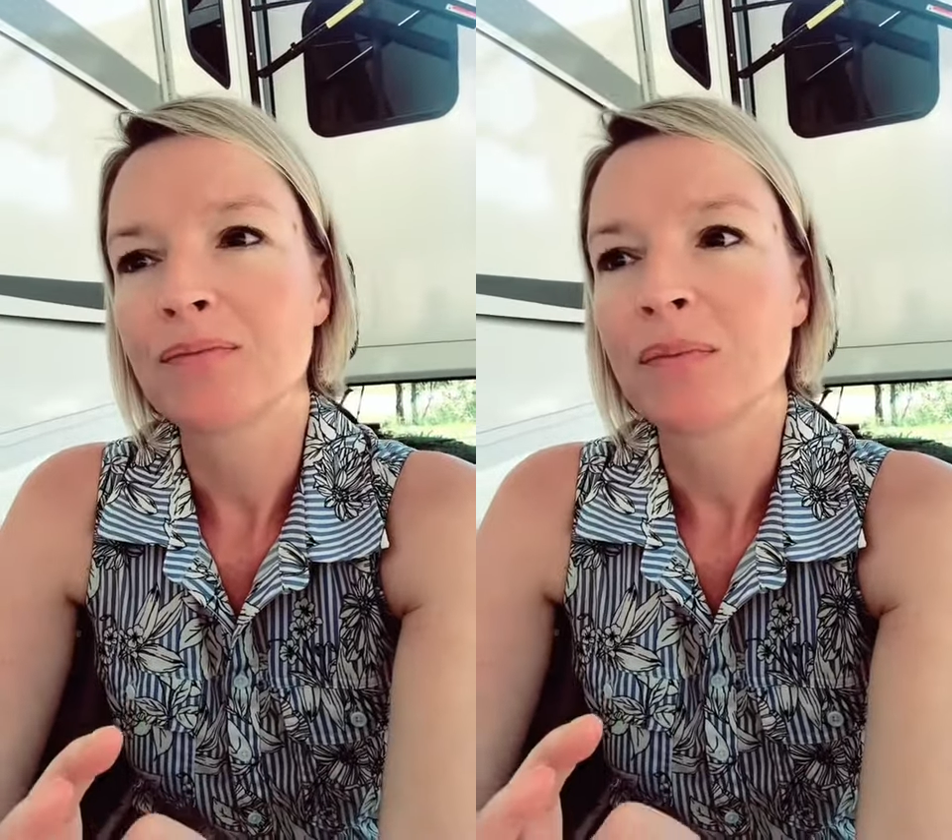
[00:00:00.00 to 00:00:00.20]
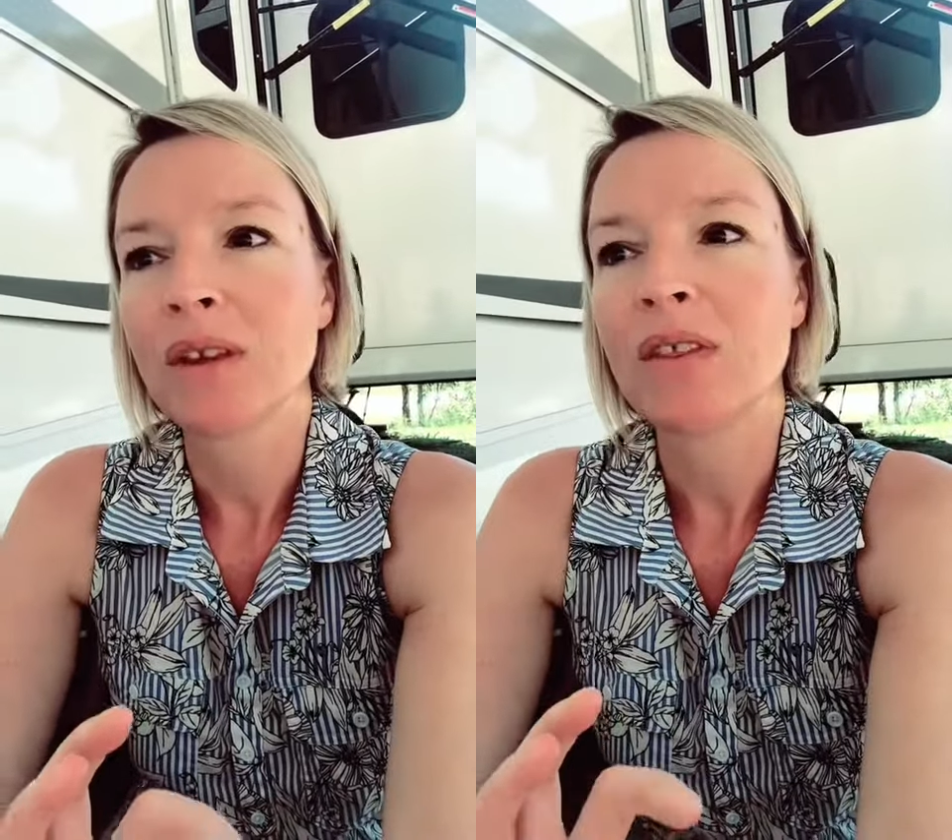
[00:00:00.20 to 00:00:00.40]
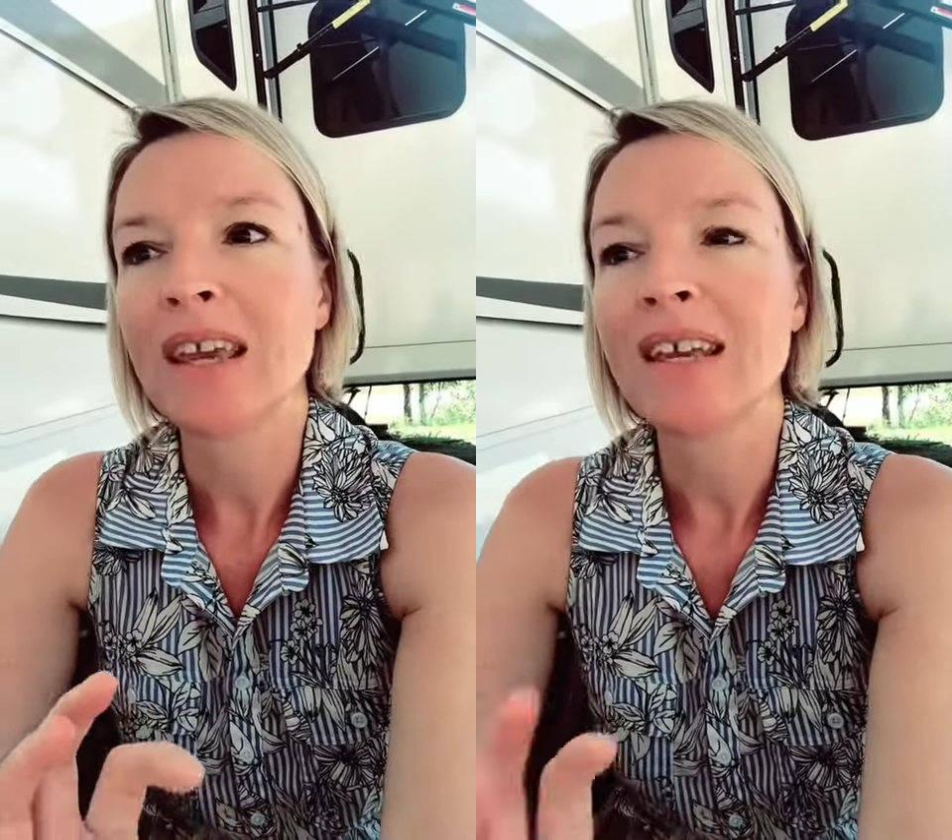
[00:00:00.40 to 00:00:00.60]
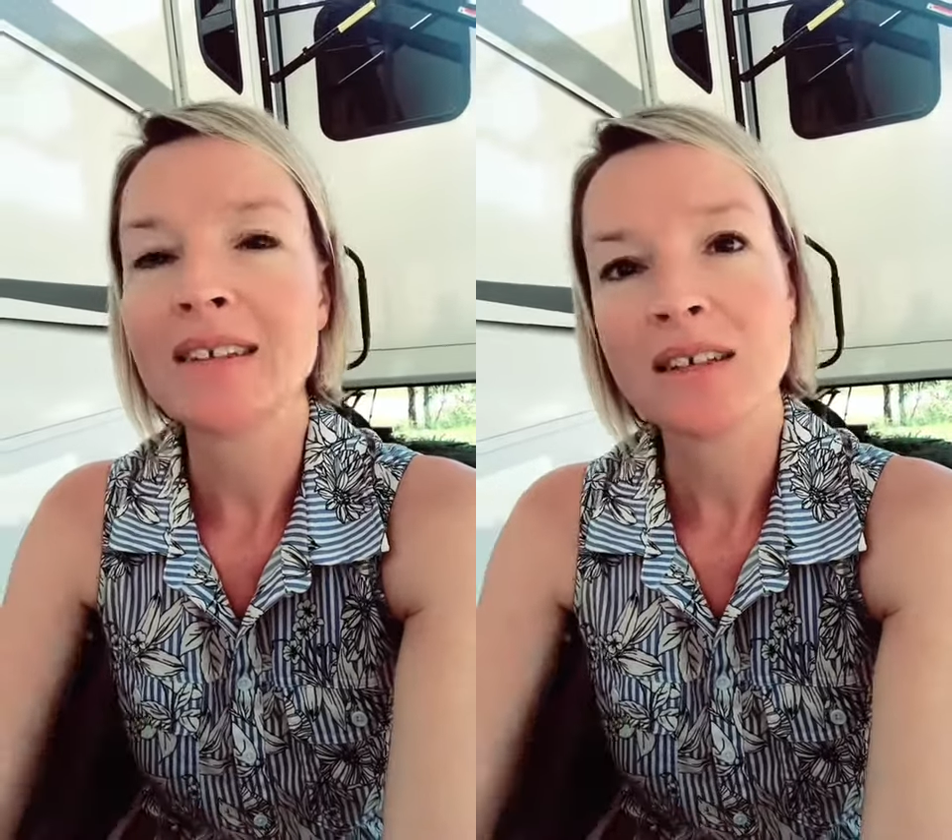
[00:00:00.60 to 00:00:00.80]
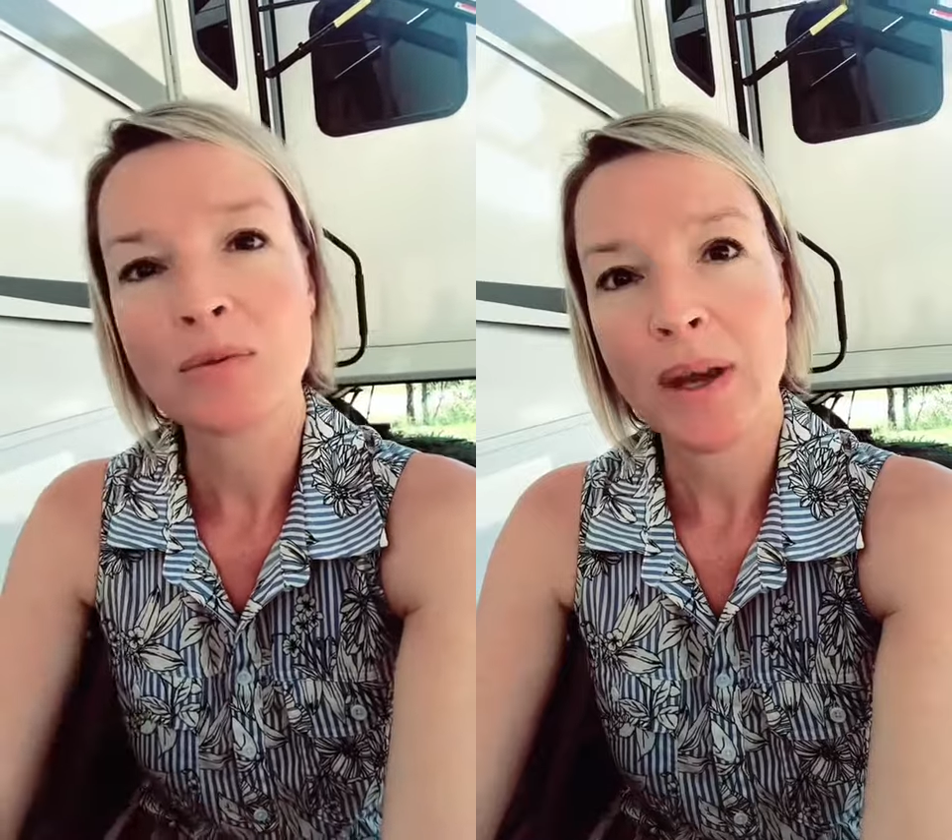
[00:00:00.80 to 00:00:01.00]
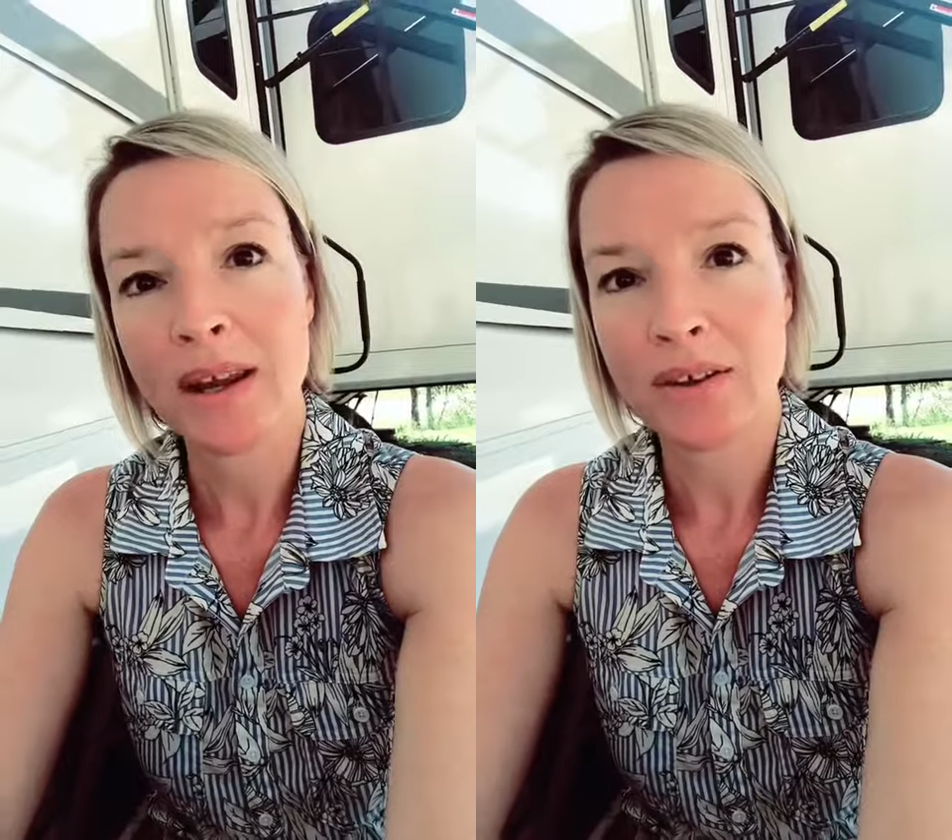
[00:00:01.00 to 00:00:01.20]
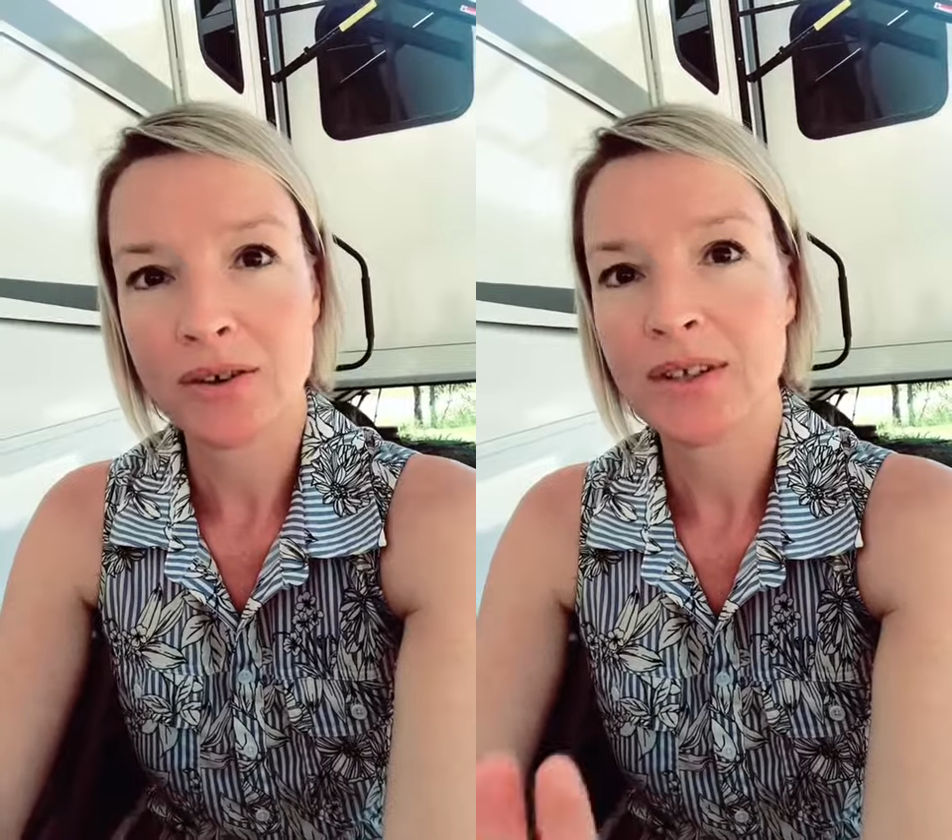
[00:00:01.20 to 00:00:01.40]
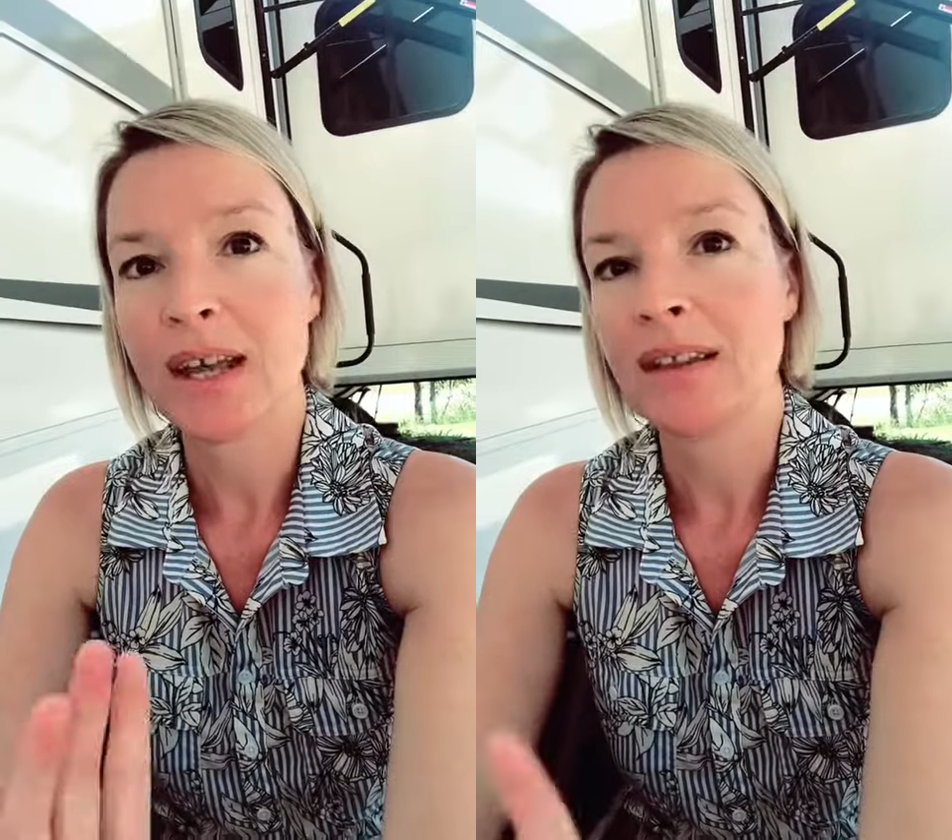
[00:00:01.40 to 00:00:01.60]
the easiest way to
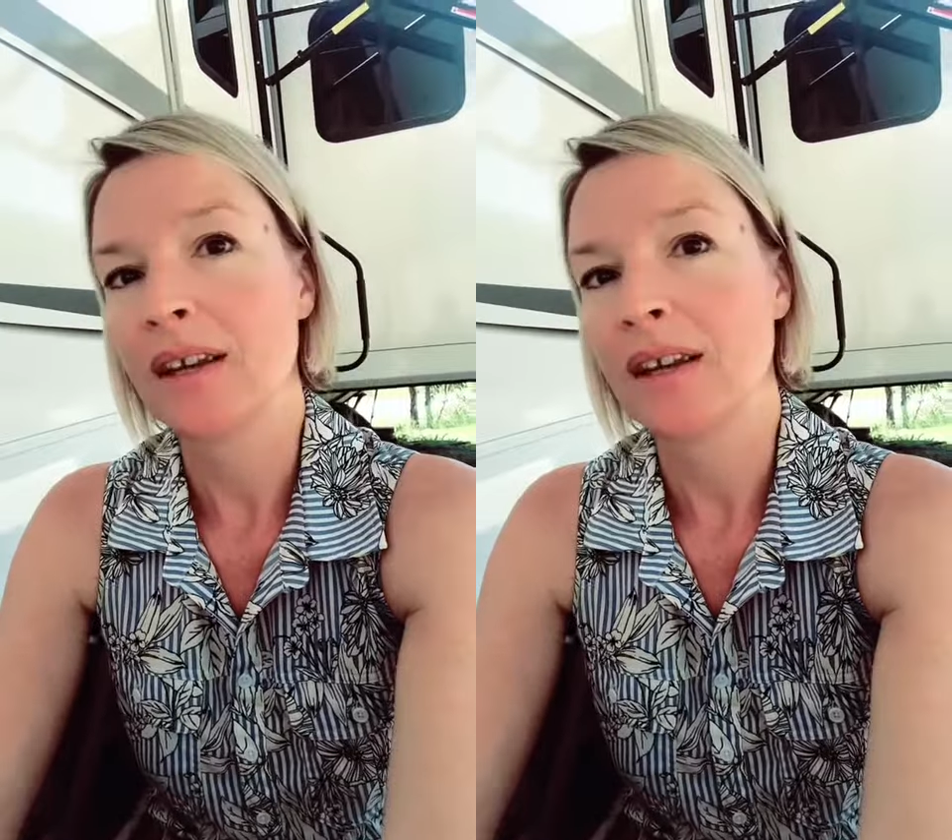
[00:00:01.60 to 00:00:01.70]
understand the